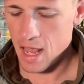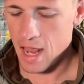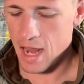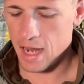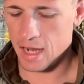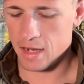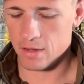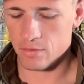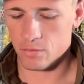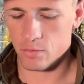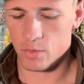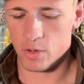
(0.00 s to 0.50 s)

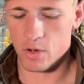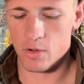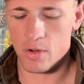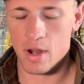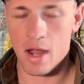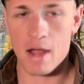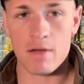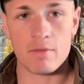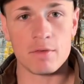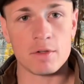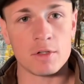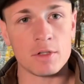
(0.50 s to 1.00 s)
And if we don't
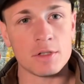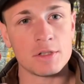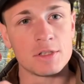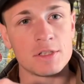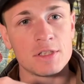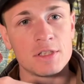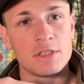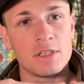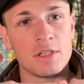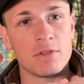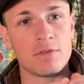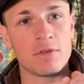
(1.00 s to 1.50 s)
have a
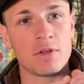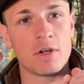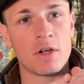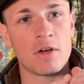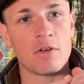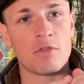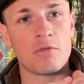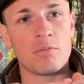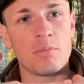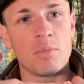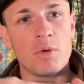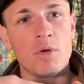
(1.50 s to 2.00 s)
stiff
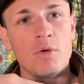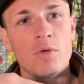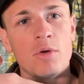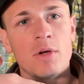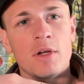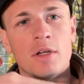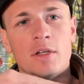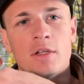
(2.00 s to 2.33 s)
enough boot